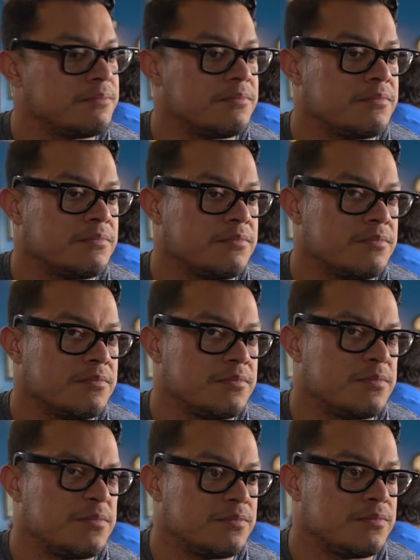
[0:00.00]

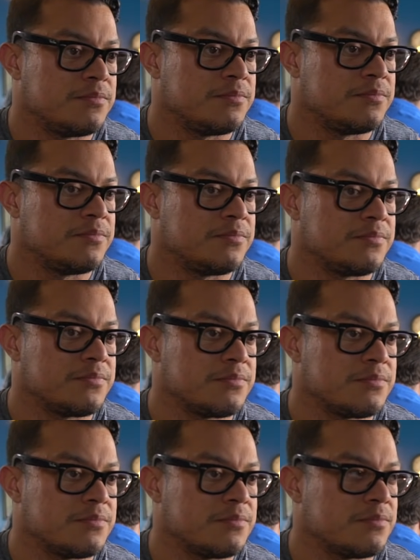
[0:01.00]

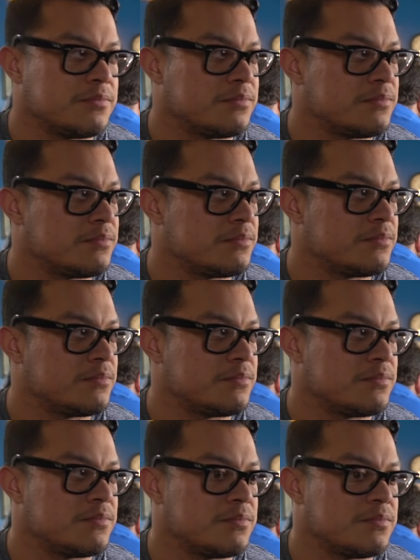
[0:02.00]
[no speech]